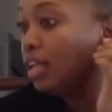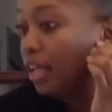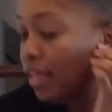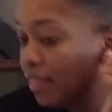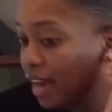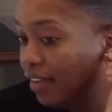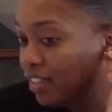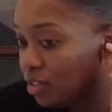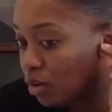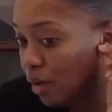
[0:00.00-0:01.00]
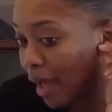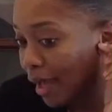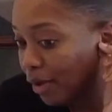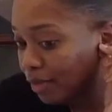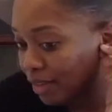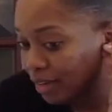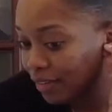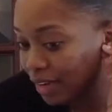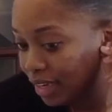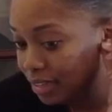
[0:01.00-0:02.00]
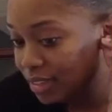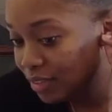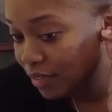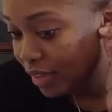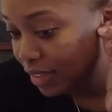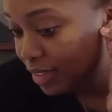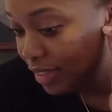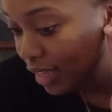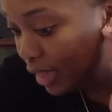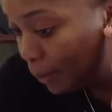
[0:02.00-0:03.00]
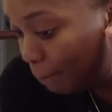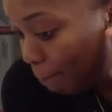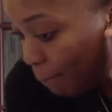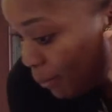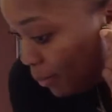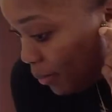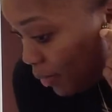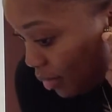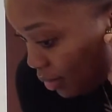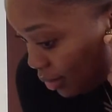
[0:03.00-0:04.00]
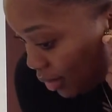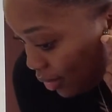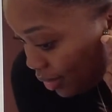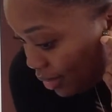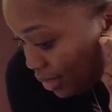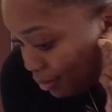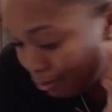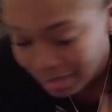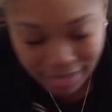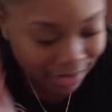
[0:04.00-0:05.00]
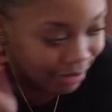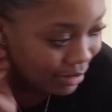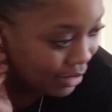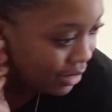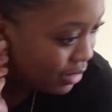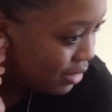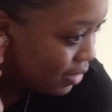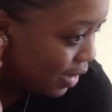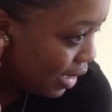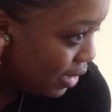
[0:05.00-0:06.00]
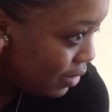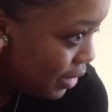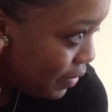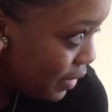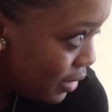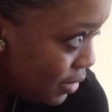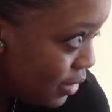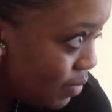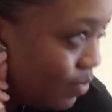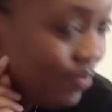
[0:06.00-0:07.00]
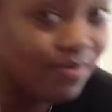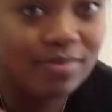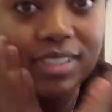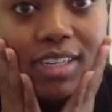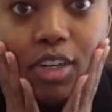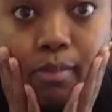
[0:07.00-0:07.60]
and then I have these little owl earrings. I don't know if you can see them. See, aren't they so cute? These little owl earrings. Hmm. And no